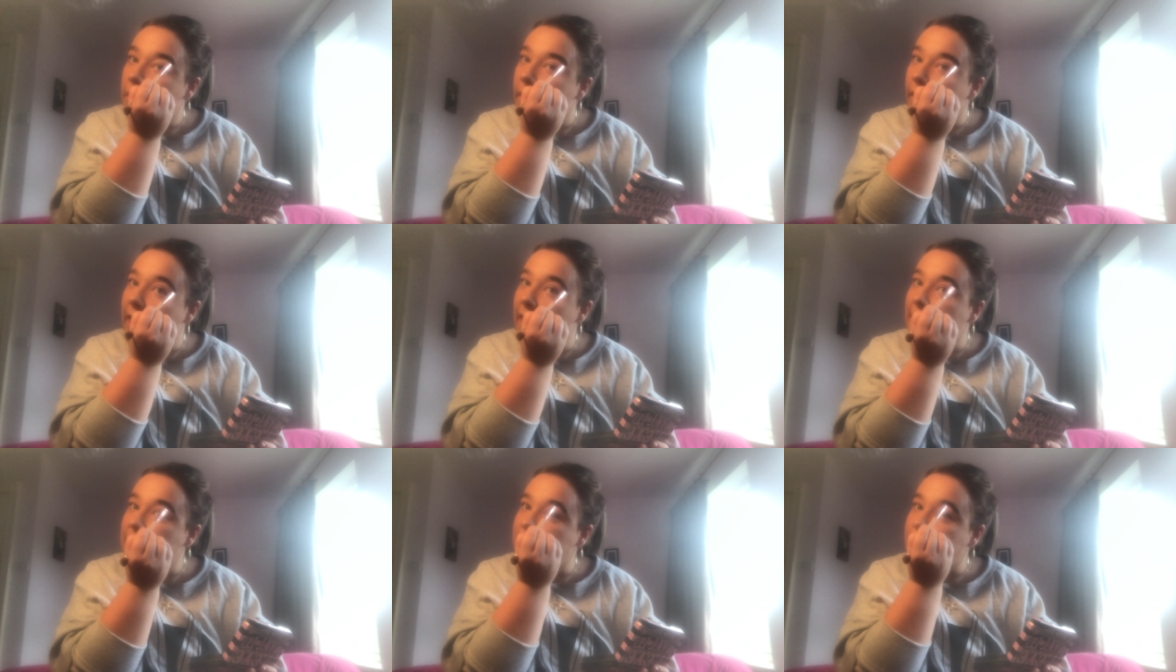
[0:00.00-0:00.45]

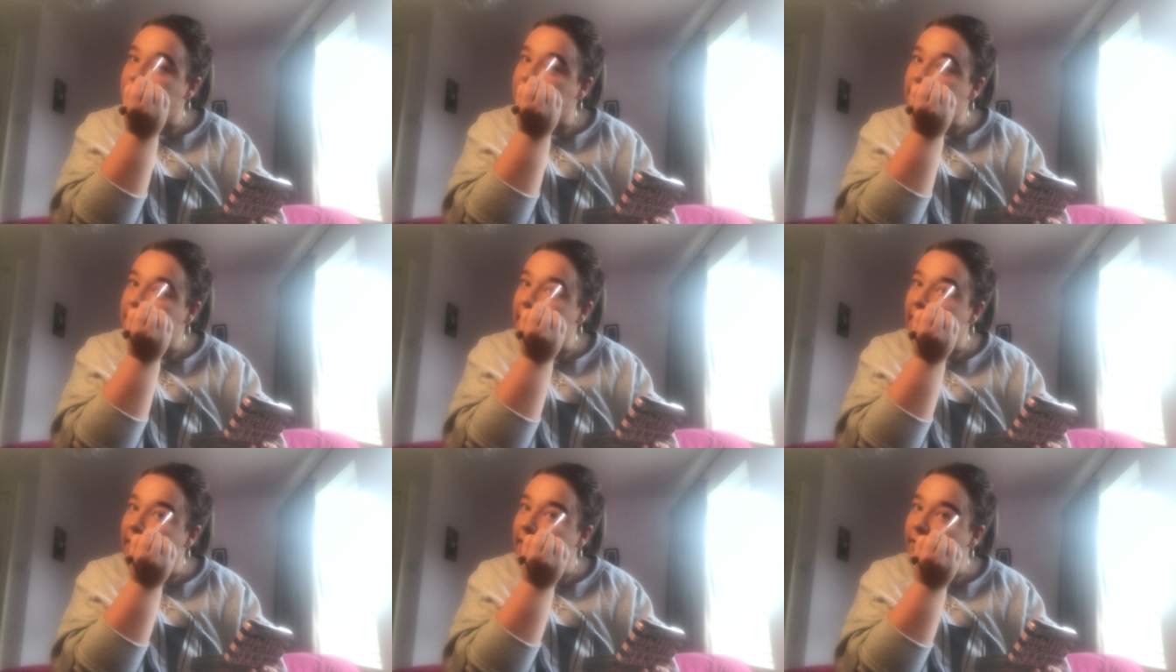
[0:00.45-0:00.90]
as I've
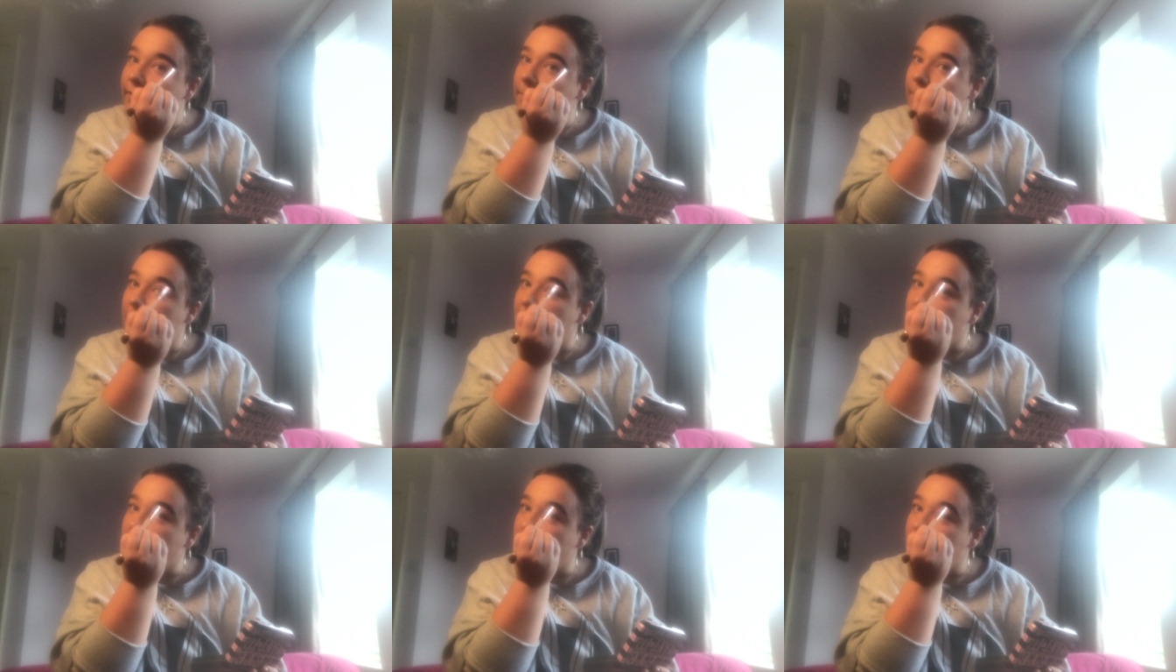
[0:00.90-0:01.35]
said,
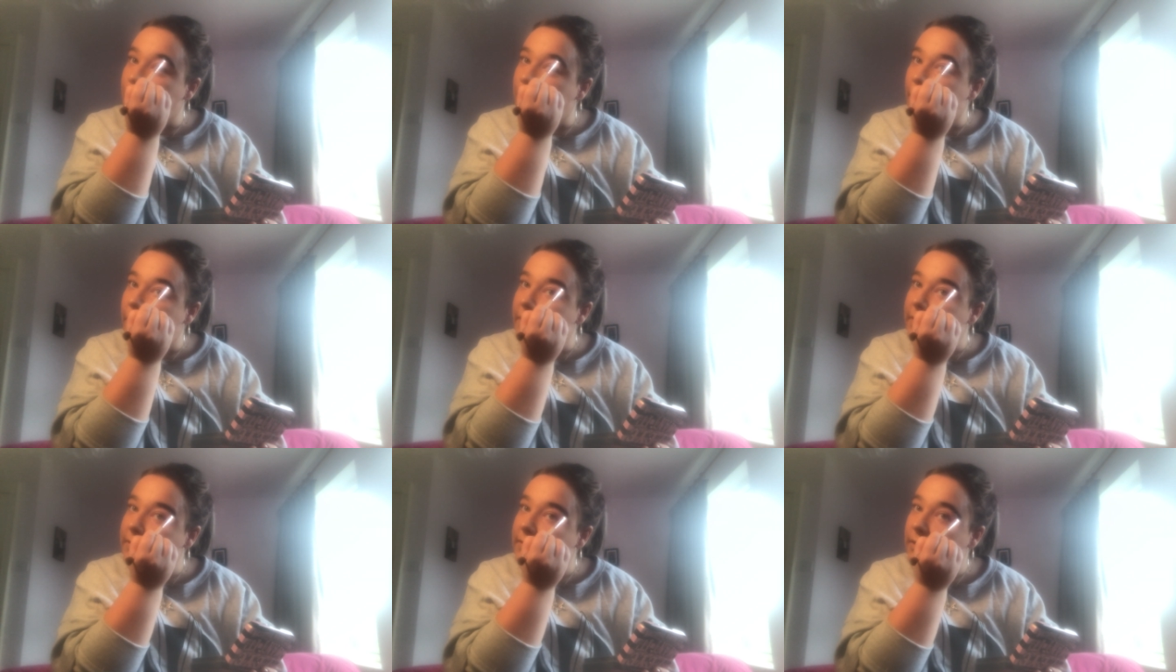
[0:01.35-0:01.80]
my
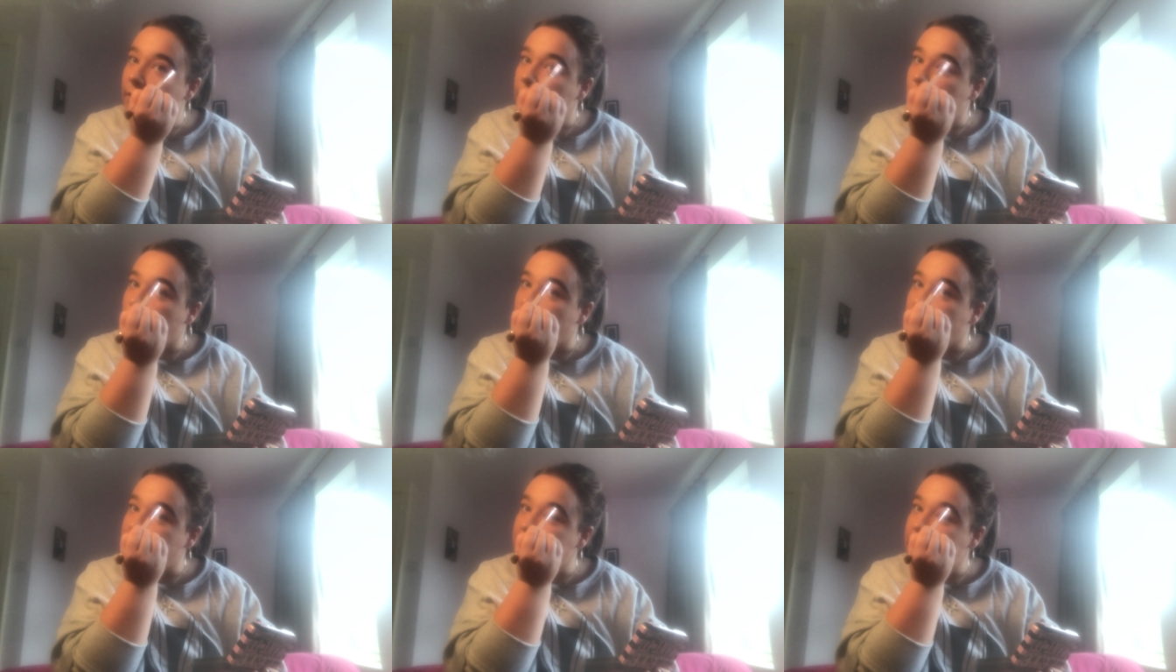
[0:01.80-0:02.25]
eyebrows are
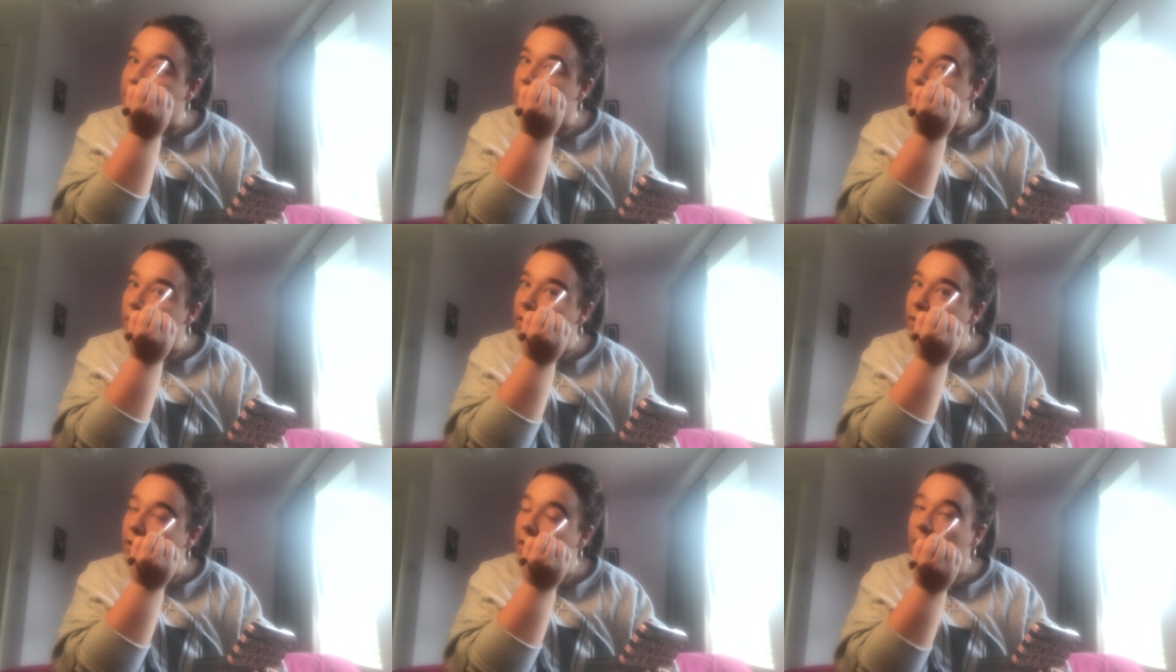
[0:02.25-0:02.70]
quite
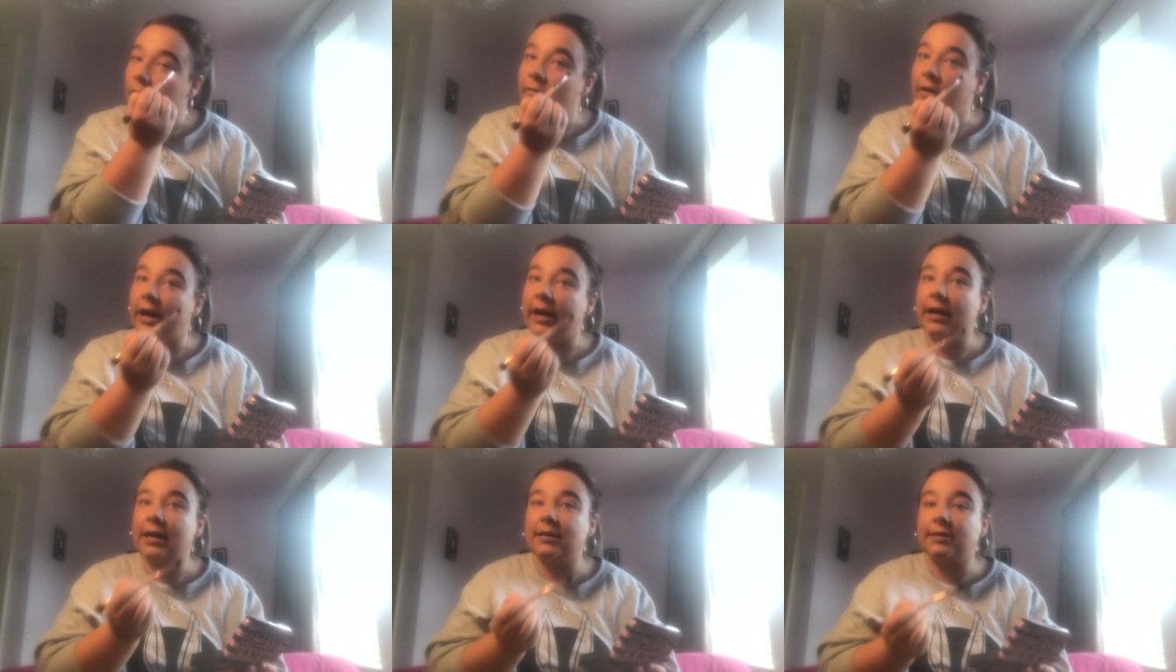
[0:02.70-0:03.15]
dark
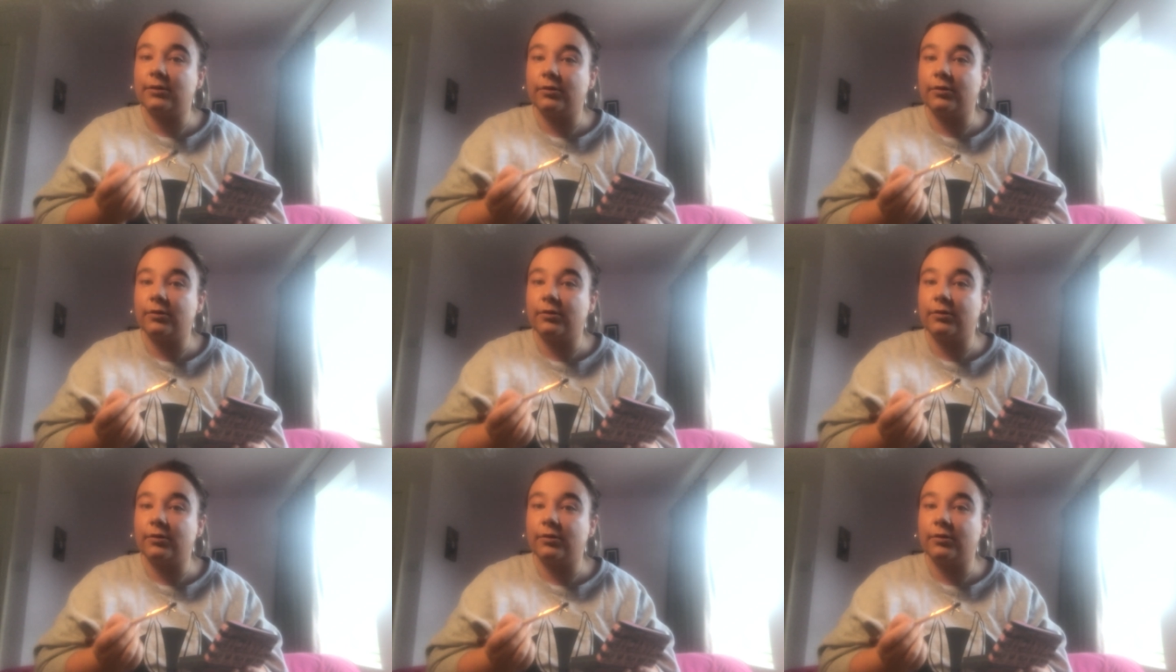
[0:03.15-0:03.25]
already,